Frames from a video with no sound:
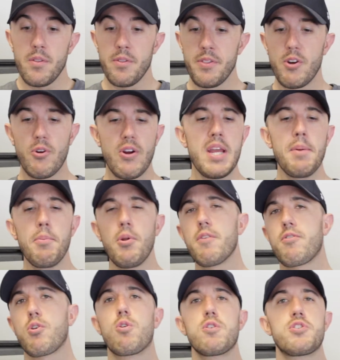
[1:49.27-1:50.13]
They're able,
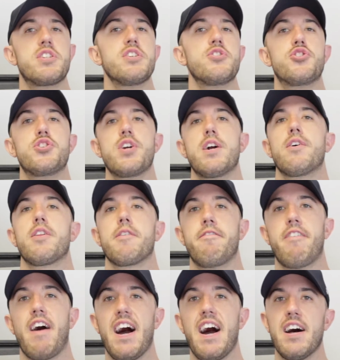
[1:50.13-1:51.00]
of course, to share the
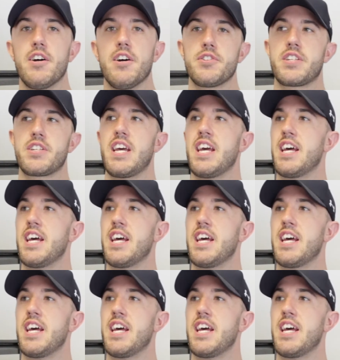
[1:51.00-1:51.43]
files